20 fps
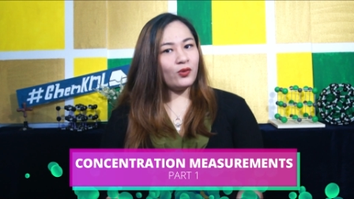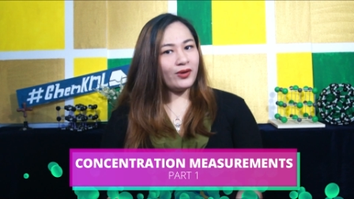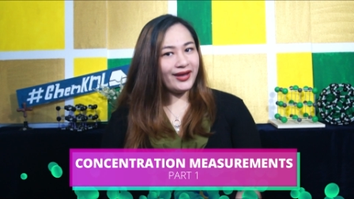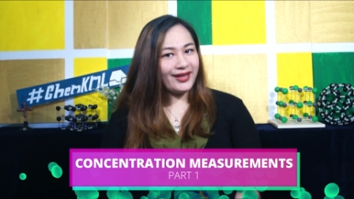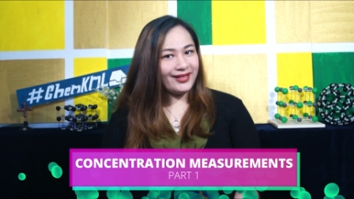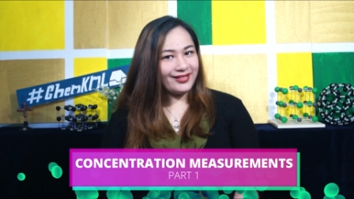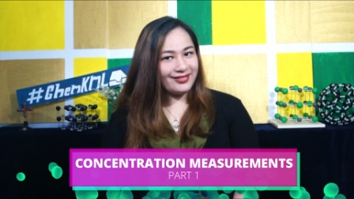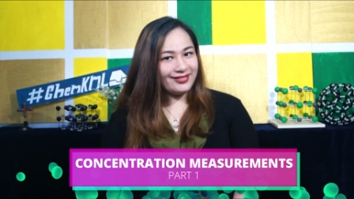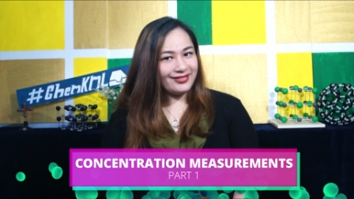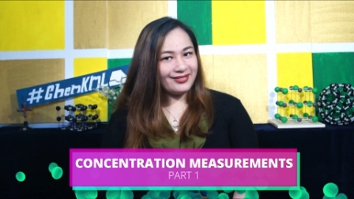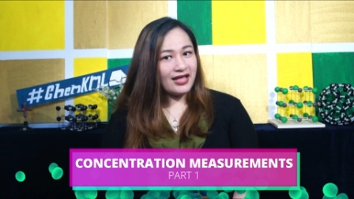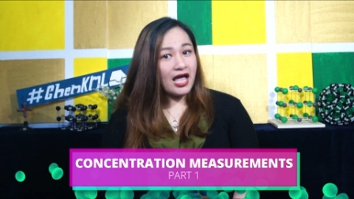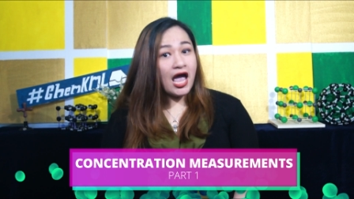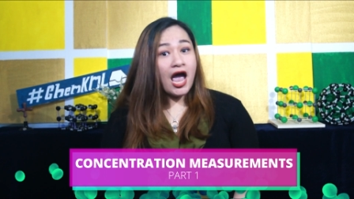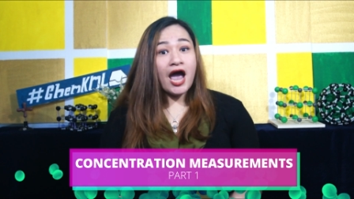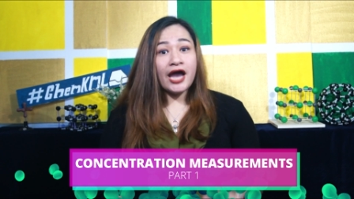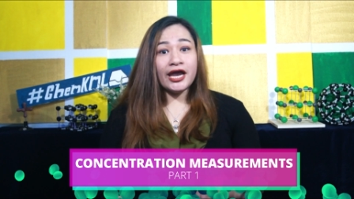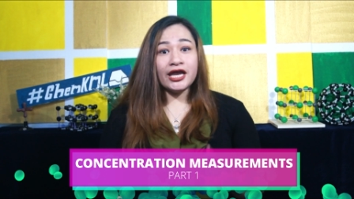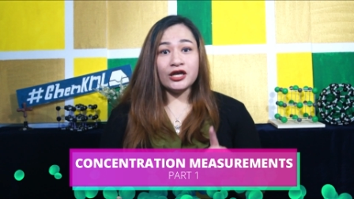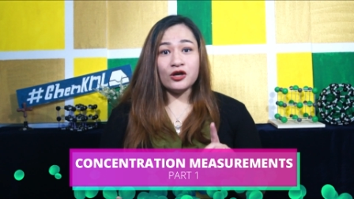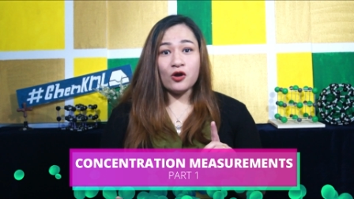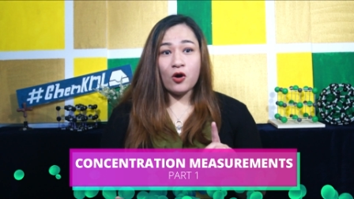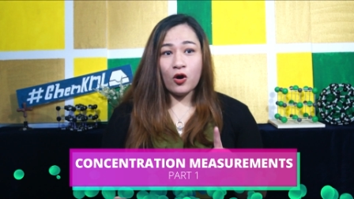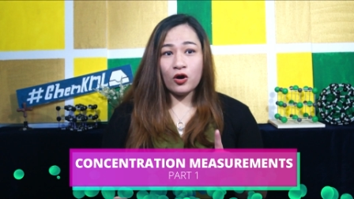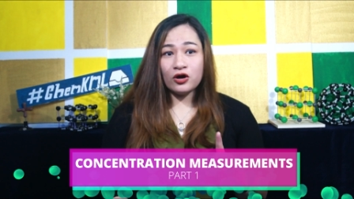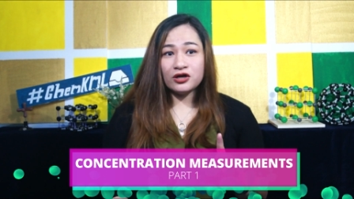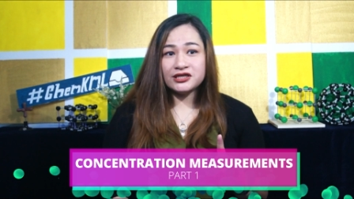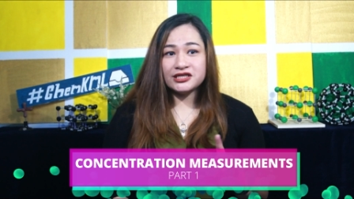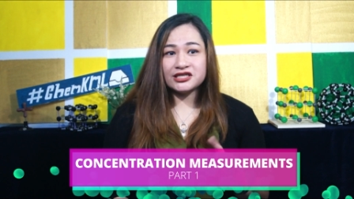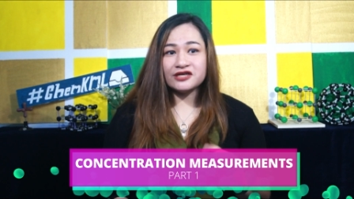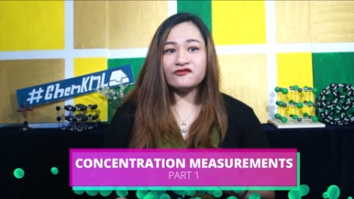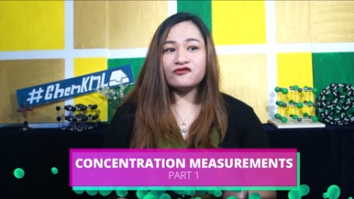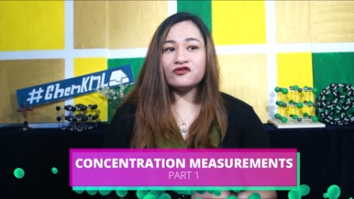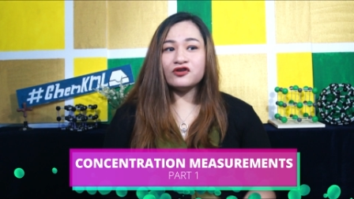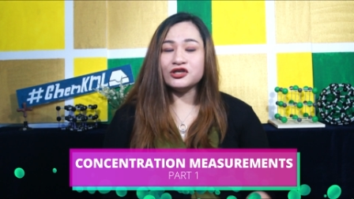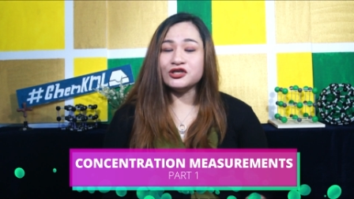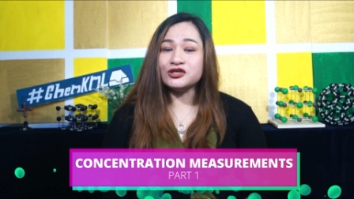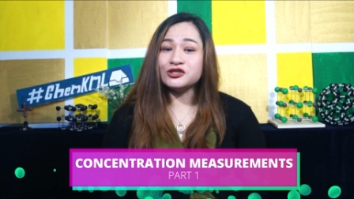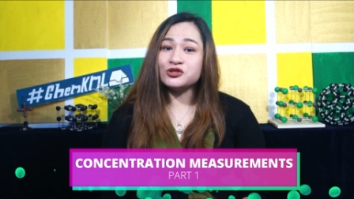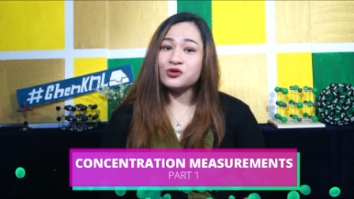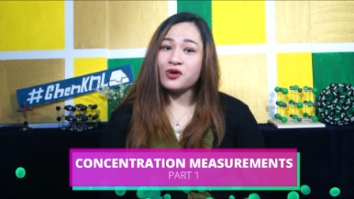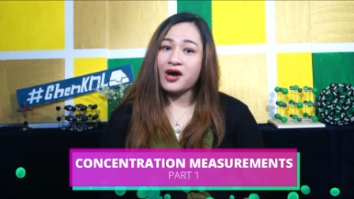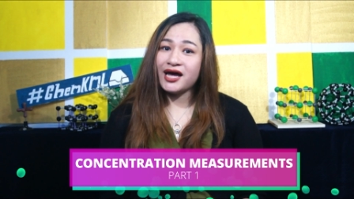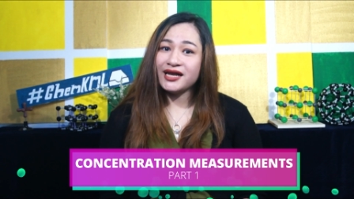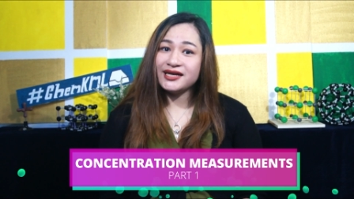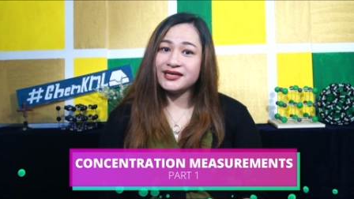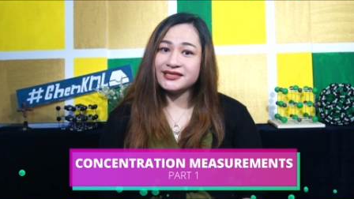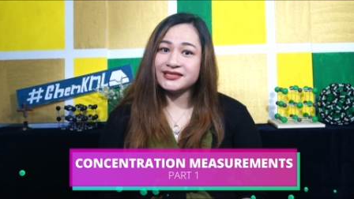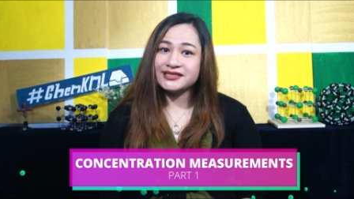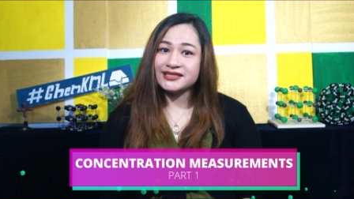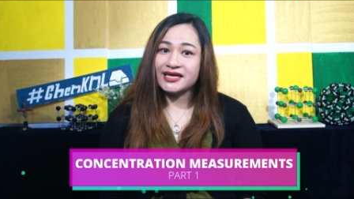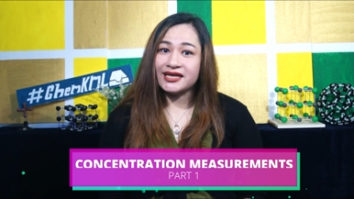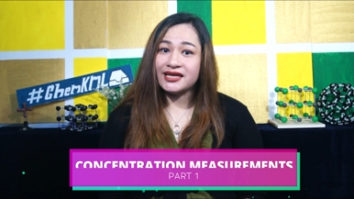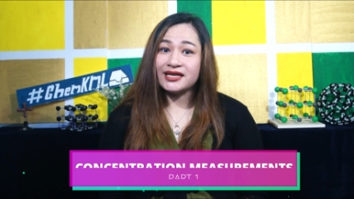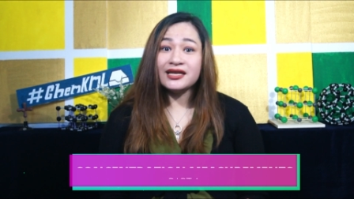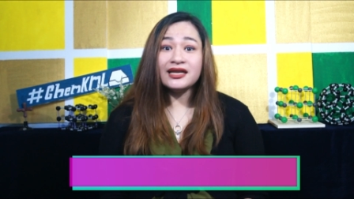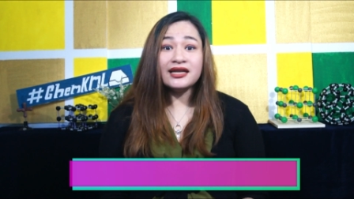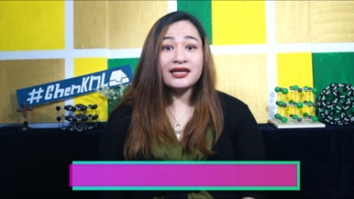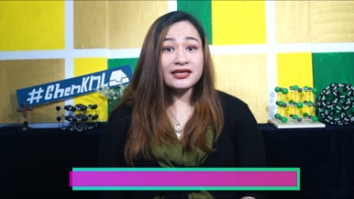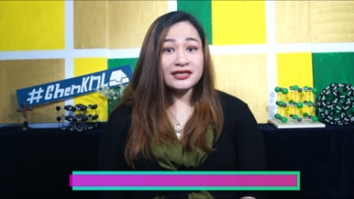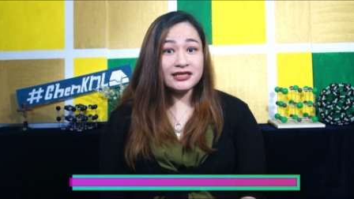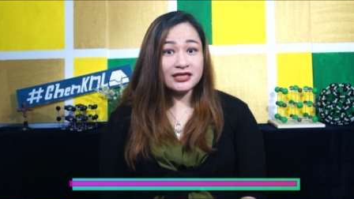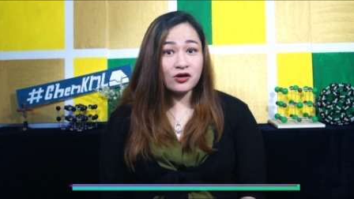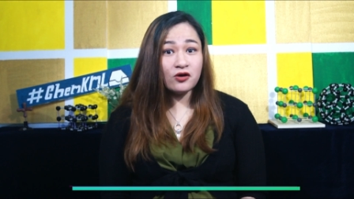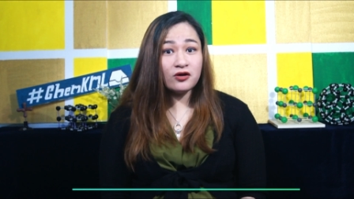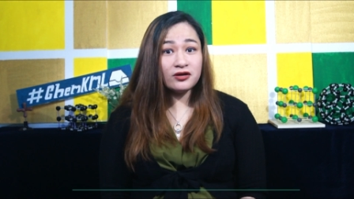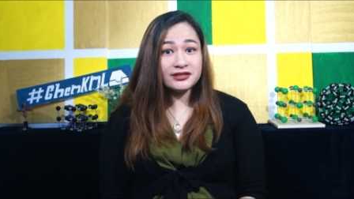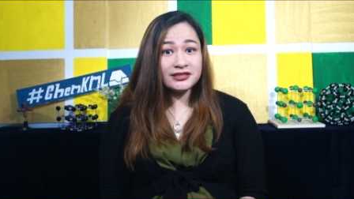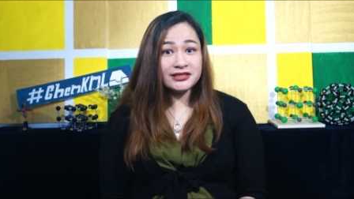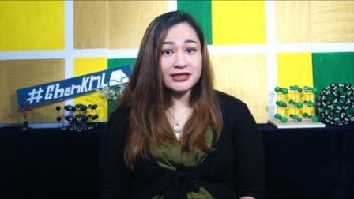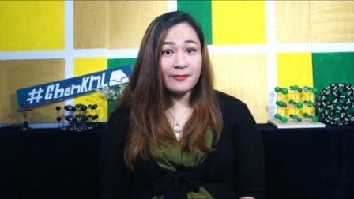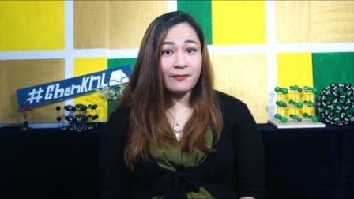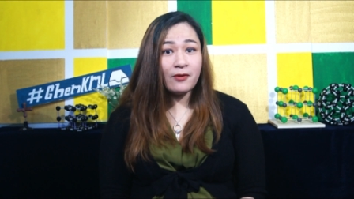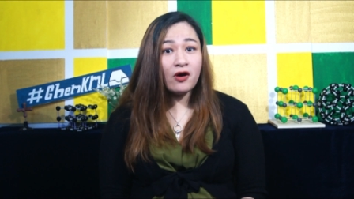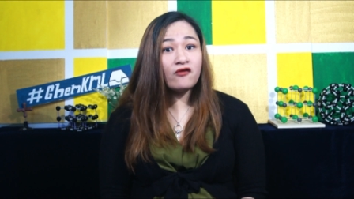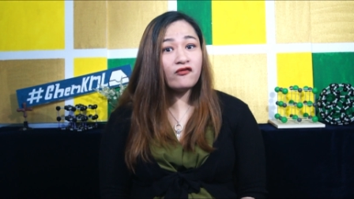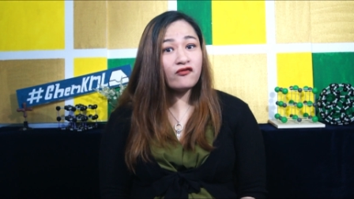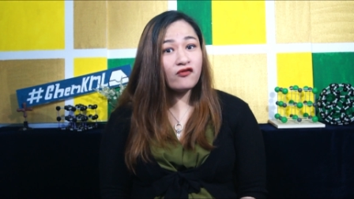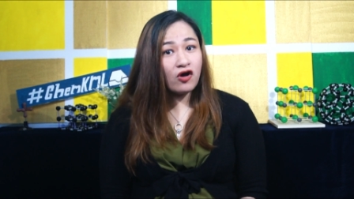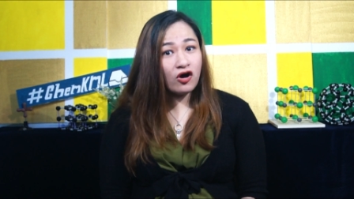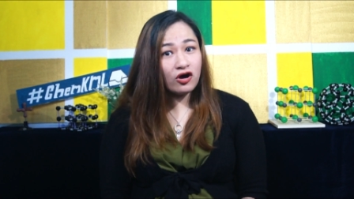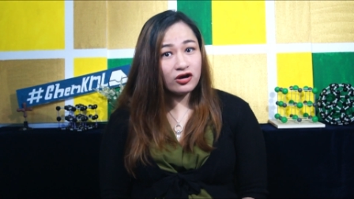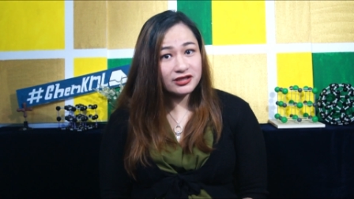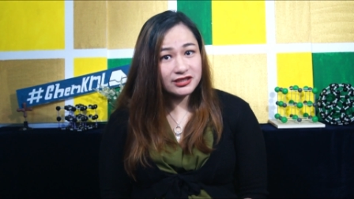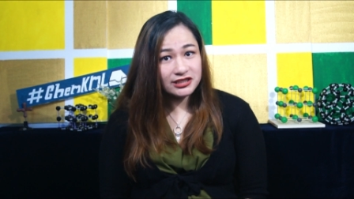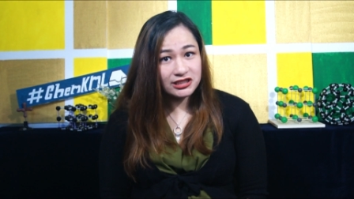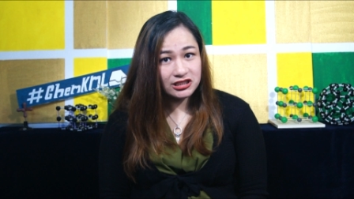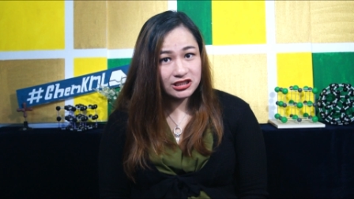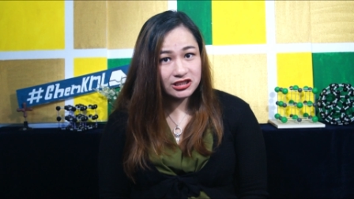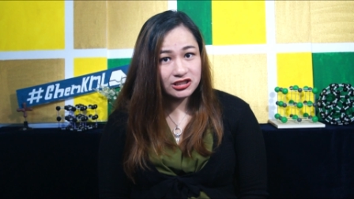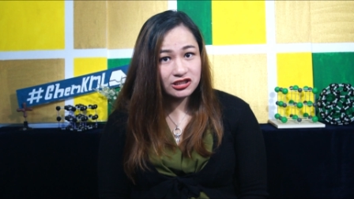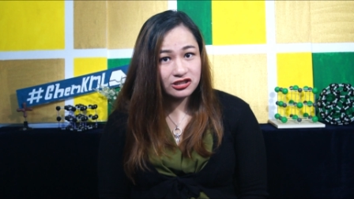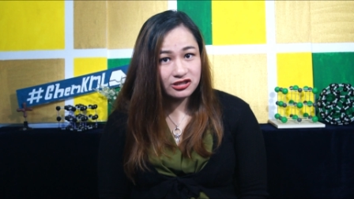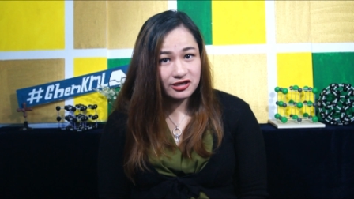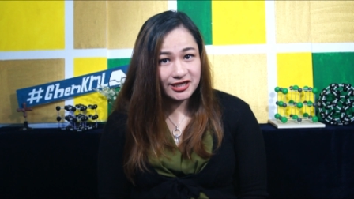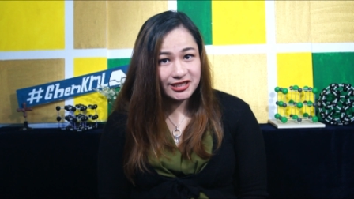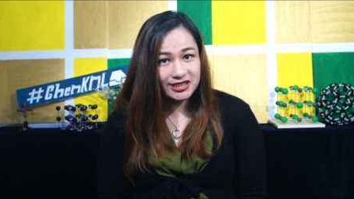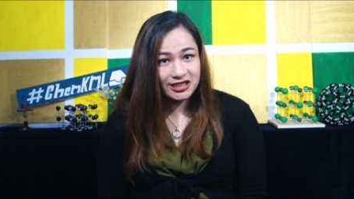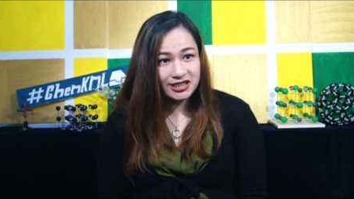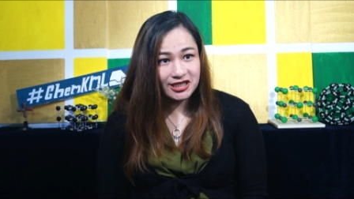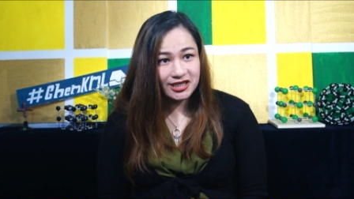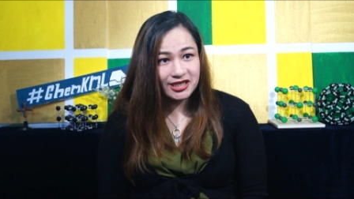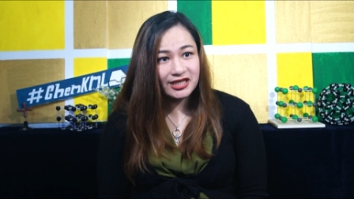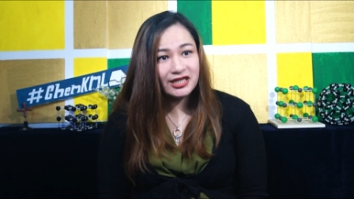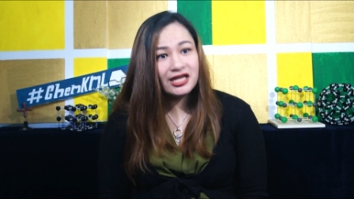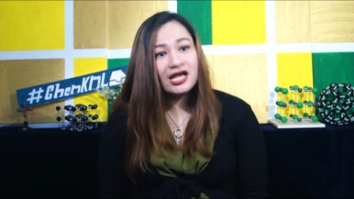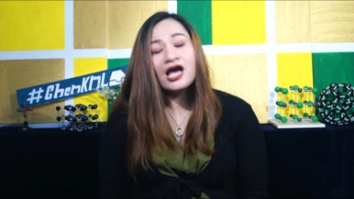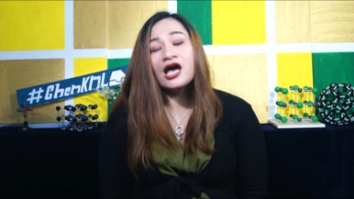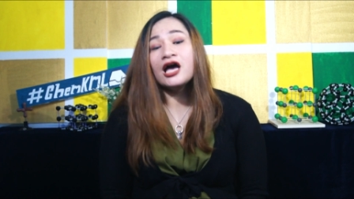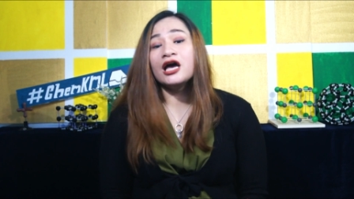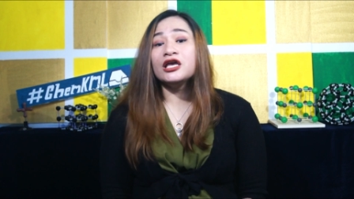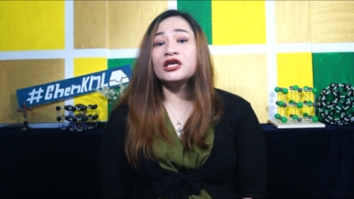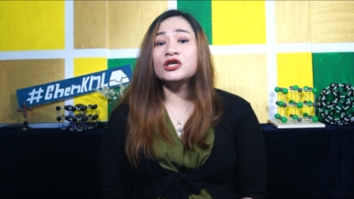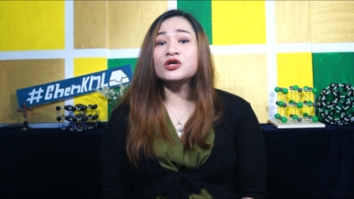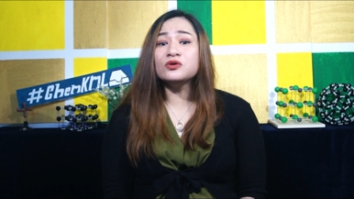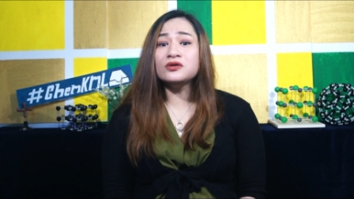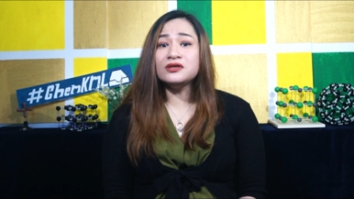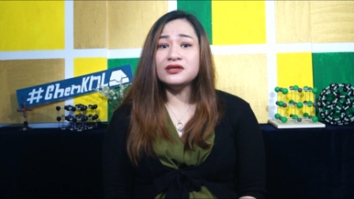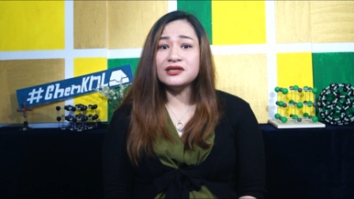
Well, in order for you to understand the concept of concentration, you